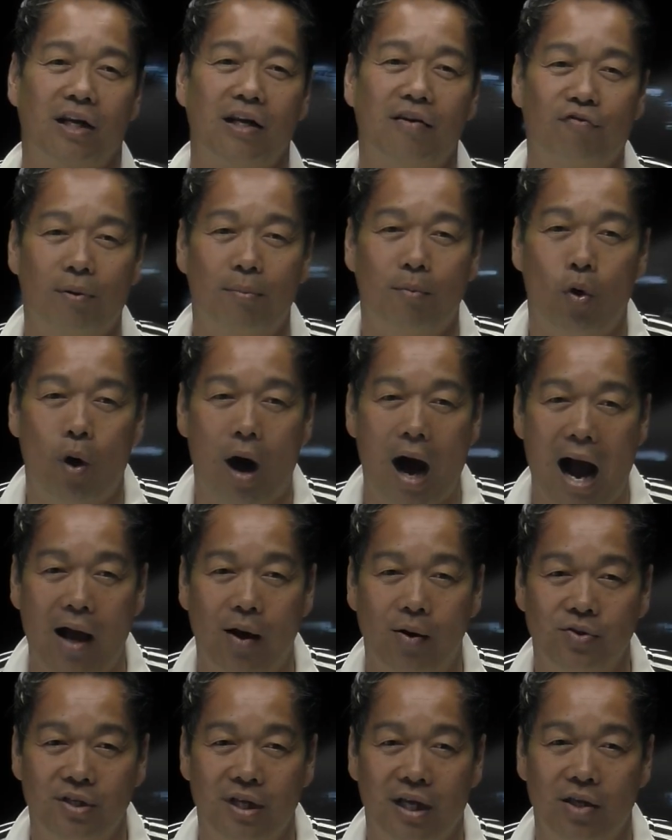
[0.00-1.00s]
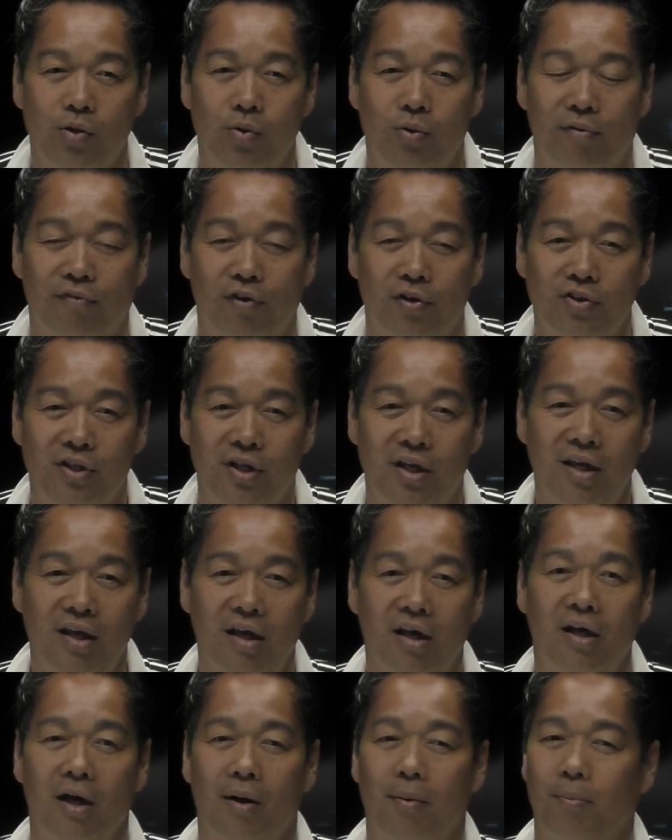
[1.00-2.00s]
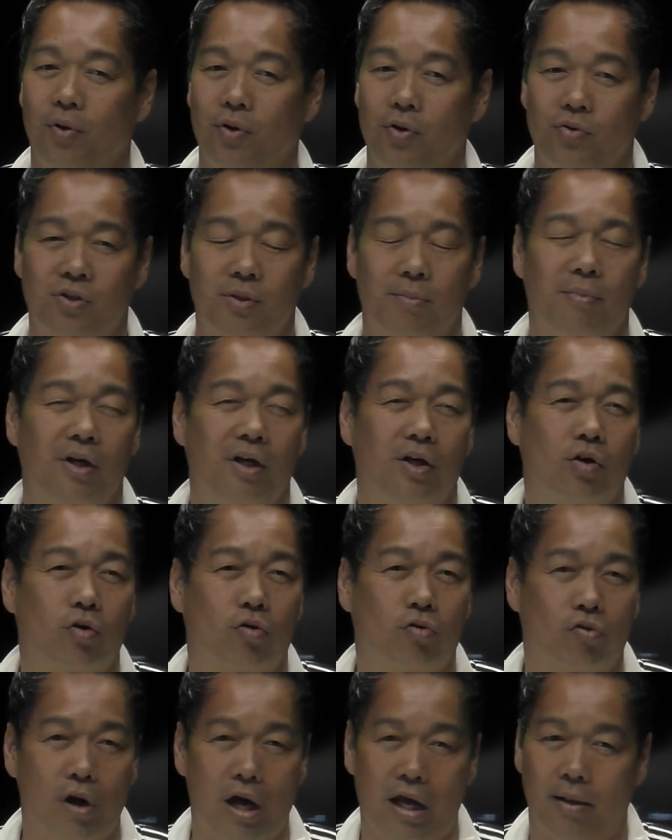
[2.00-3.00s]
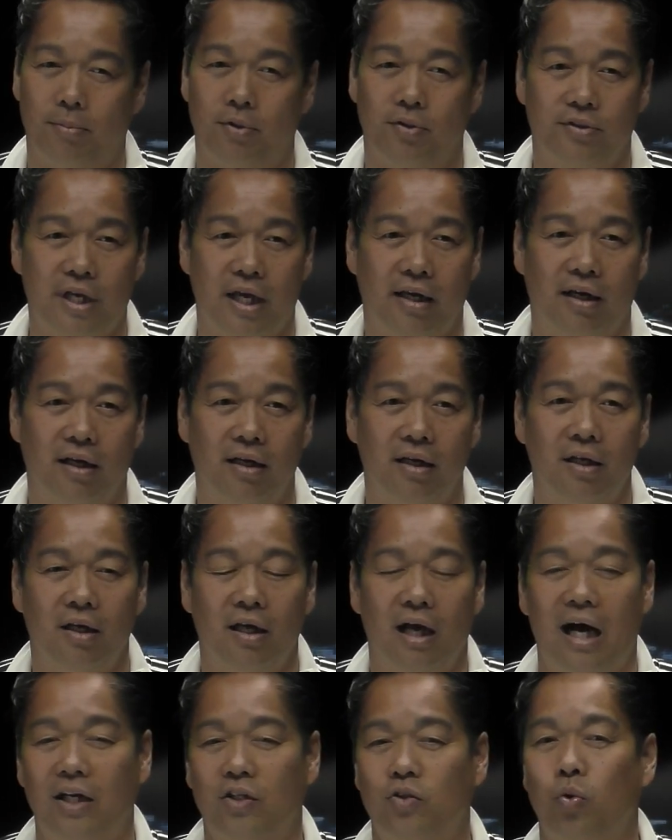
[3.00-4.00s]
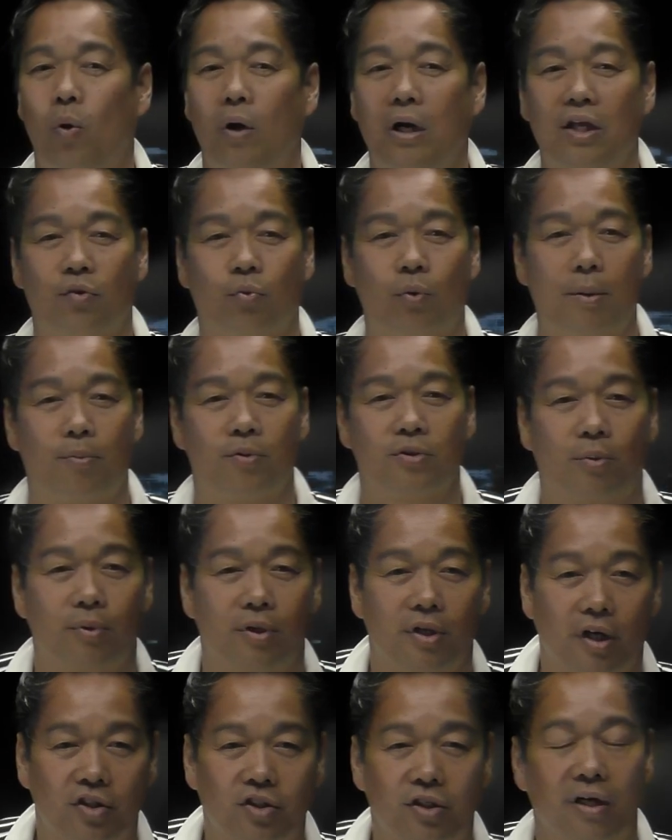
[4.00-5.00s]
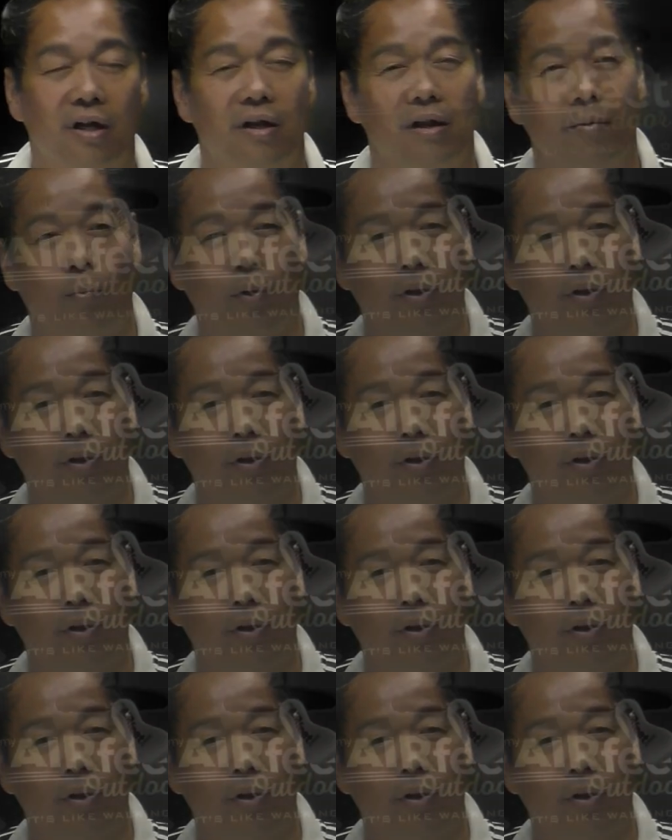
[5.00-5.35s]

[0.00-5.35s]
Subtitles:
from Ohio State University, produced some incredible data, 23% reduction with